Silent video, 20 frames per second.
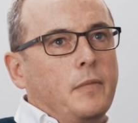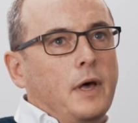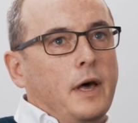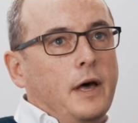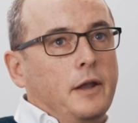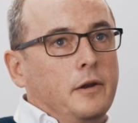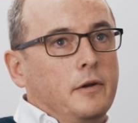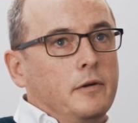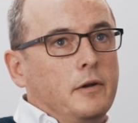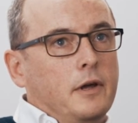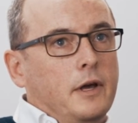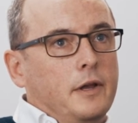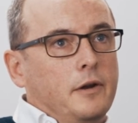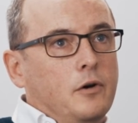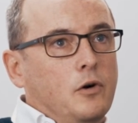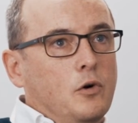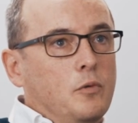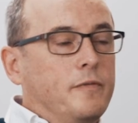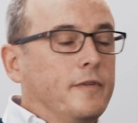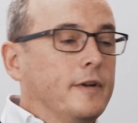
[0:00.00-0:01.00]
and
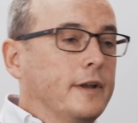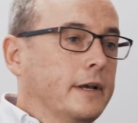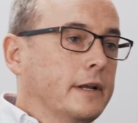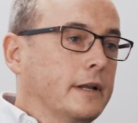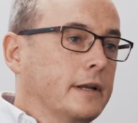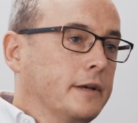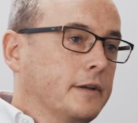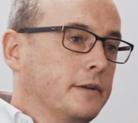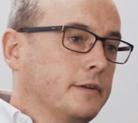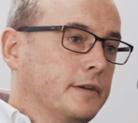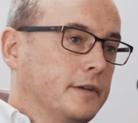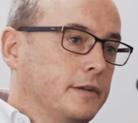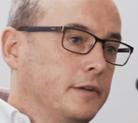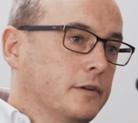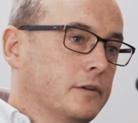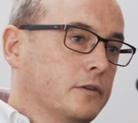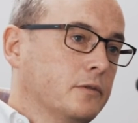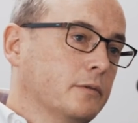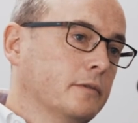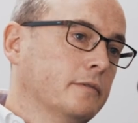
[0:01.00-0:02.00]
hopefully it'll
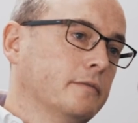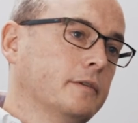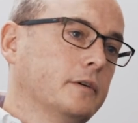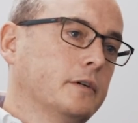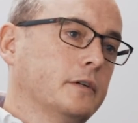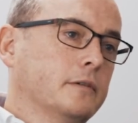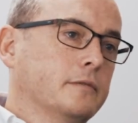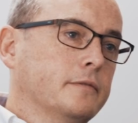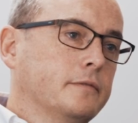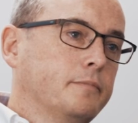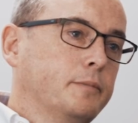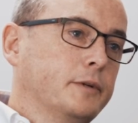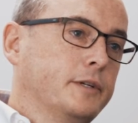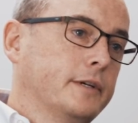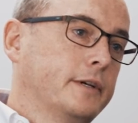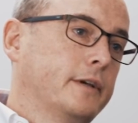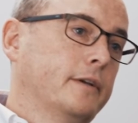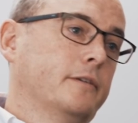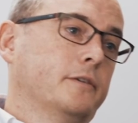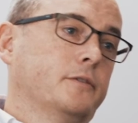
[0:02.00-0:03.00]
continue to evolve,
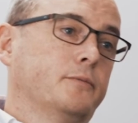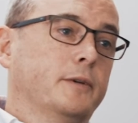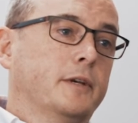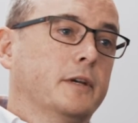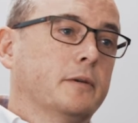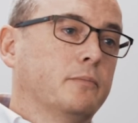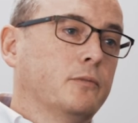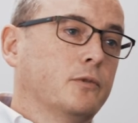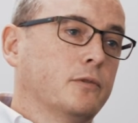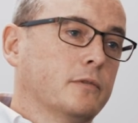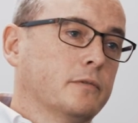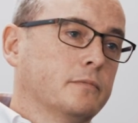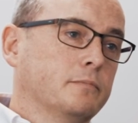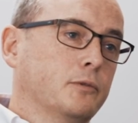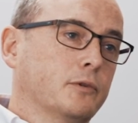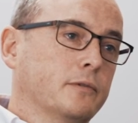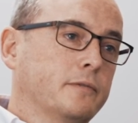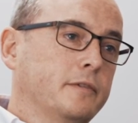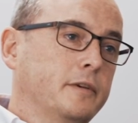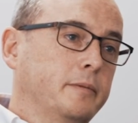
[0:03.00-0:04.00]
particularly as we get
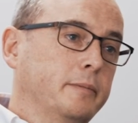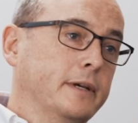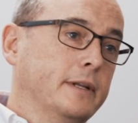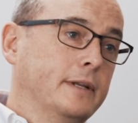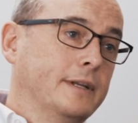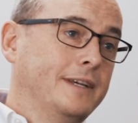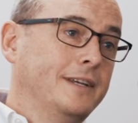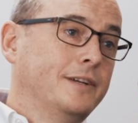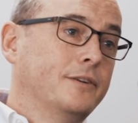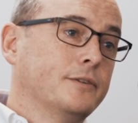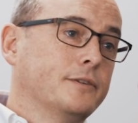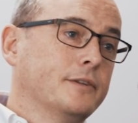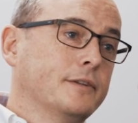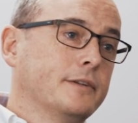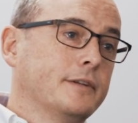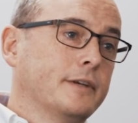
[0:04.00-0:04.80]
more female leaders in